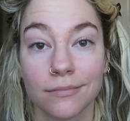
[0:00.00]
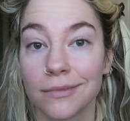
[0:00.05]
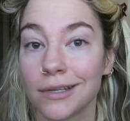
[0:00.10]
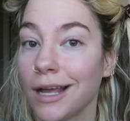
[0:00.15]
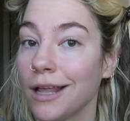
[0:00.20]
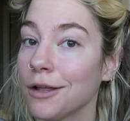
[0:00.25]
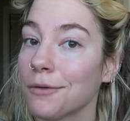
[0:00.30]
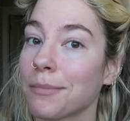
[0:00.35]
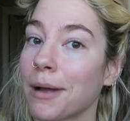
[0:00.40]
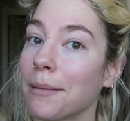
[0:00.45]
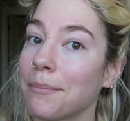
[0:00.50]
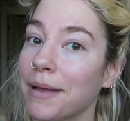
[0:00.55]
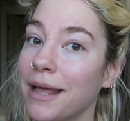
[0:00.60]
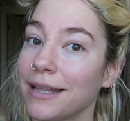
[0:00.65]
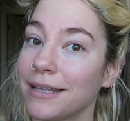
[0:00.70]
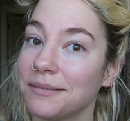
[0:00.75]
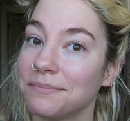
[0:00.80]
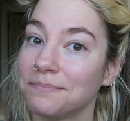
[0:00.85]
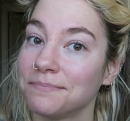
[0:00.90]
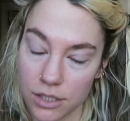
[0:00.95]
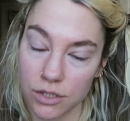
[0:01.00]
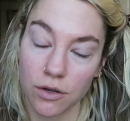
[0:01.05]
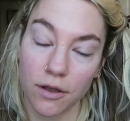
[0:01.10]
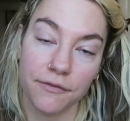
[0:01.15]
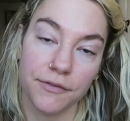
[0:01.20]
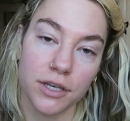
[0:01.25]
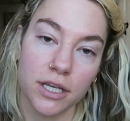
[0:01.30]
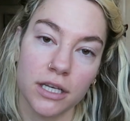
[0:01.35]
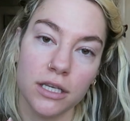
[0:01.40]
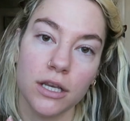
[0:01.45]
Colourpop palette. So if
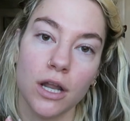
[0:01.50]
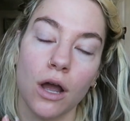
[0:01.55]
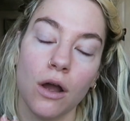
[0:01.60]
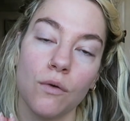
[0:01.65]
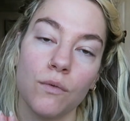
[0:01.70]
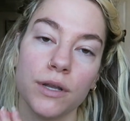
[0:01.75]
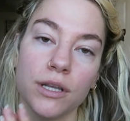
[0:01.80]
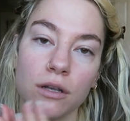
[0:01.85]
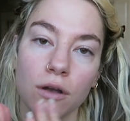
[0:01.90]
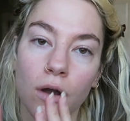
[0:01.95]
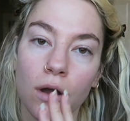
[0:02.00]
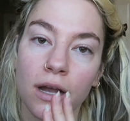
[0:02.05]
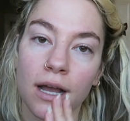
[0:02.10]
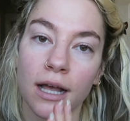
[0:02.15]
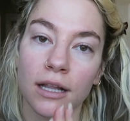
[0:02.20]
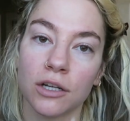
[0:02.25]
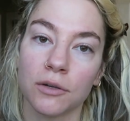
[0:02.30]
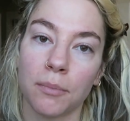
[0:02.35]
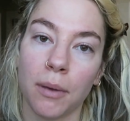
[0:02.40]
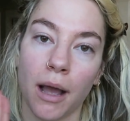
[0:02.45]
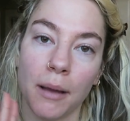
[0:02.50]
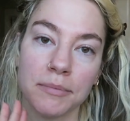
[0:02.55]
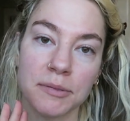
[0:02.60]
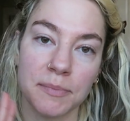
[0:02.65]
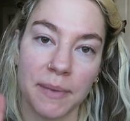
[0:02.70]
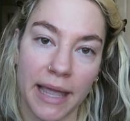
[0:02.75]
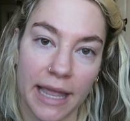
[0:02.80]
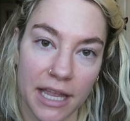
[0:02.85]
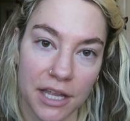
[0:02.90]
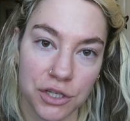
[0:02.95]
you didn't know, when you go on Colourpop's
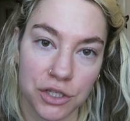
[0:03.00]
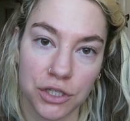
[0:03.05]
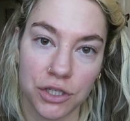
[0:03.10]
page,